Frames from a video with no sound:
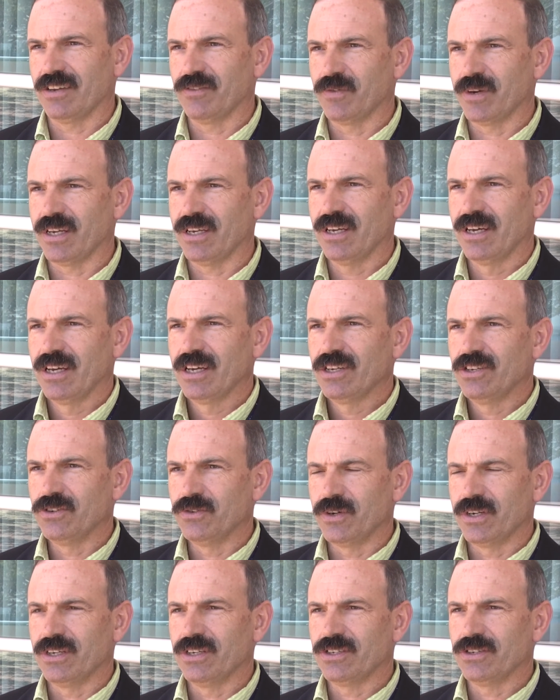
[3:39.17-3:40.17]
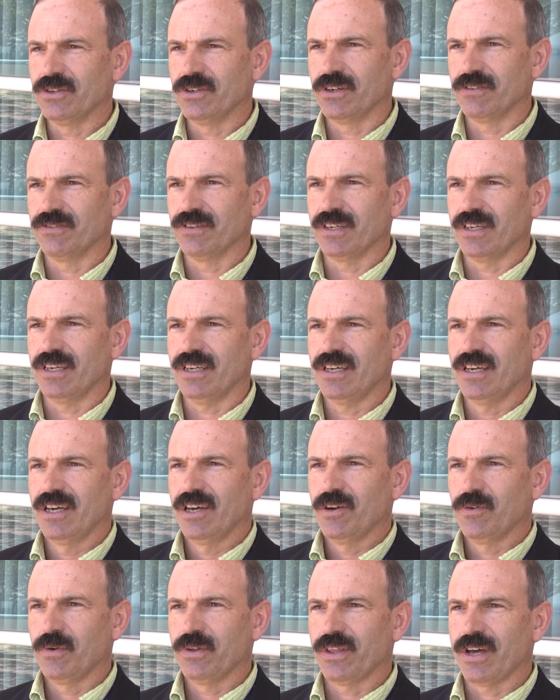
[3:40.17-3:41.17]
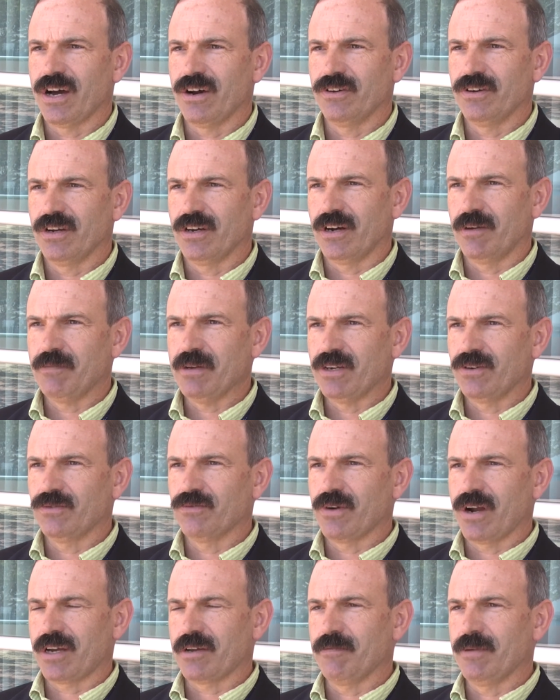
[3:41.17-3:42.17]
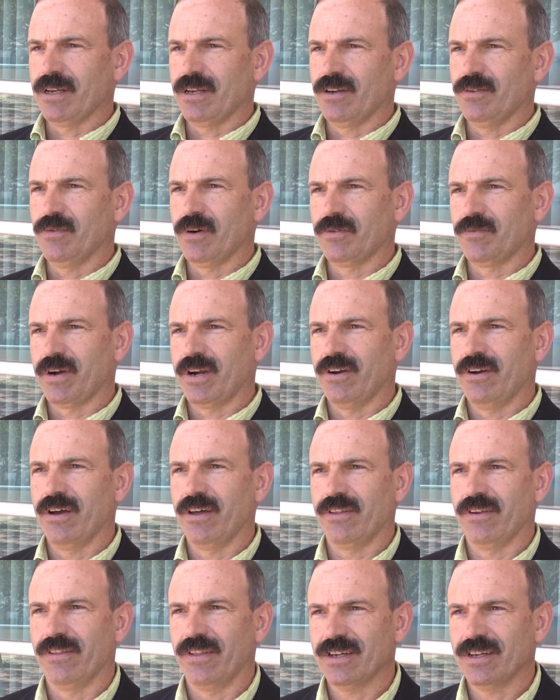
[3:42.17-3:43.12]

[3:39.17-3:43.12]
and we do it intuitively without being recommended one way or another.